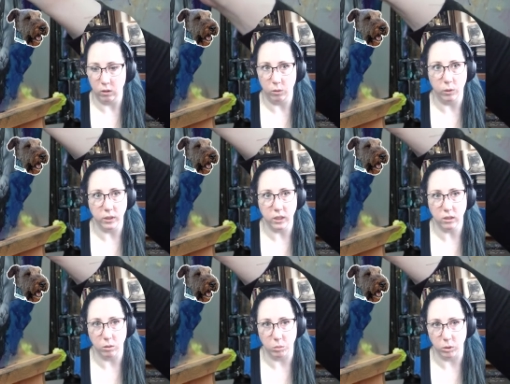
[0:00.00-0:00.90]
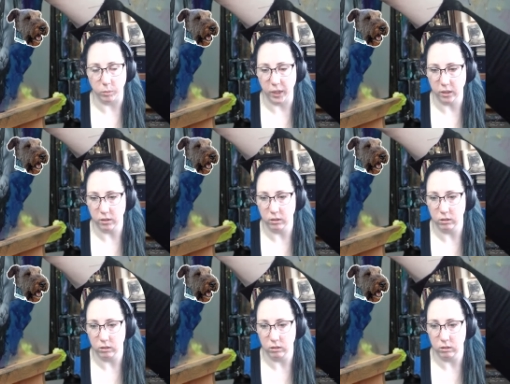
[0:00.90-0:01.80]
What is a brumate?
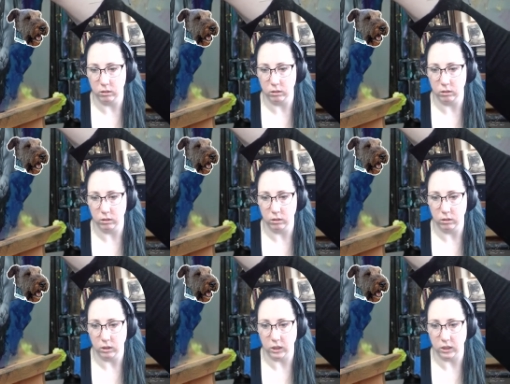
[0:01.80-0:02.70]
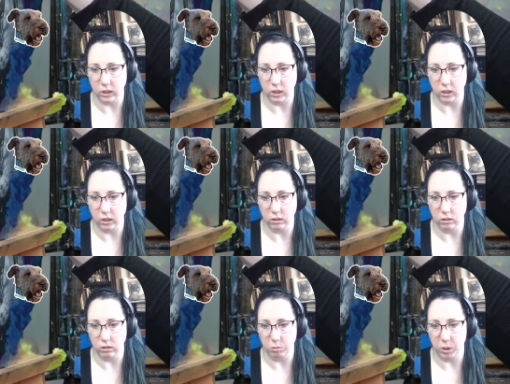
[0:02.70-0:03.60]
Is it a
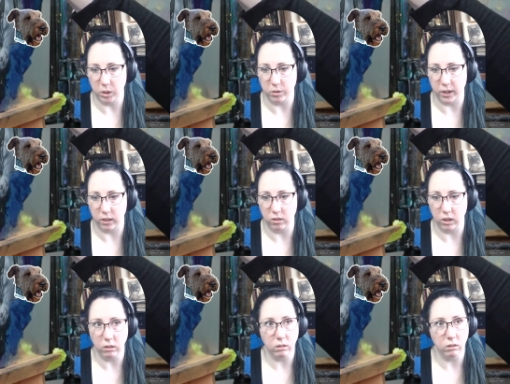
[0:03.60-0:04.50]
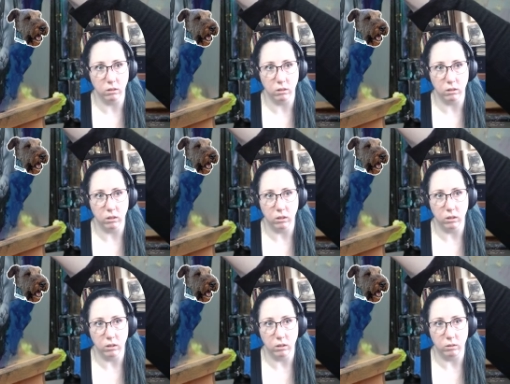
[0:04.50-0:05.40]
bearded dragon thing?
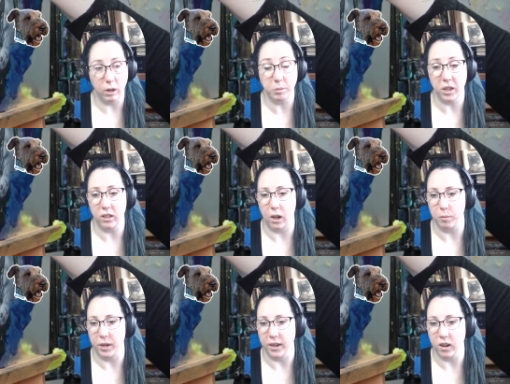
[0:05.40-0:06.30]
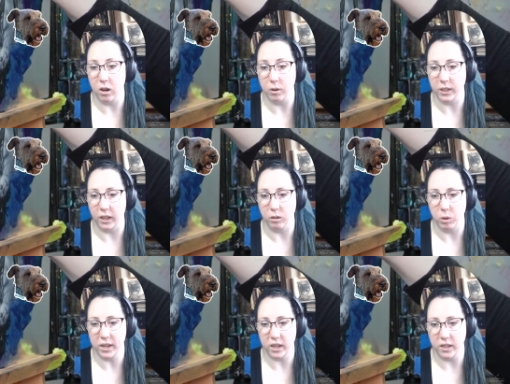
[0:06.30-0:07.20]
Reptile hibernate. Oh, okay.
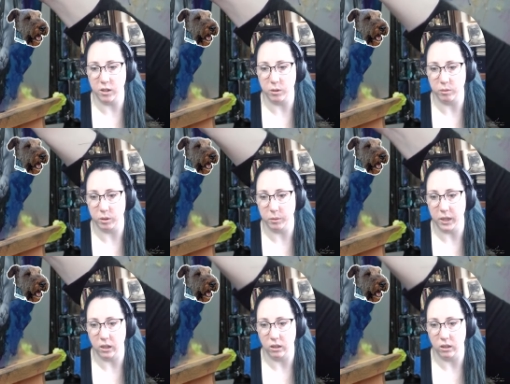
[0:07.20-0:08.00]
Why can't he do it for a week?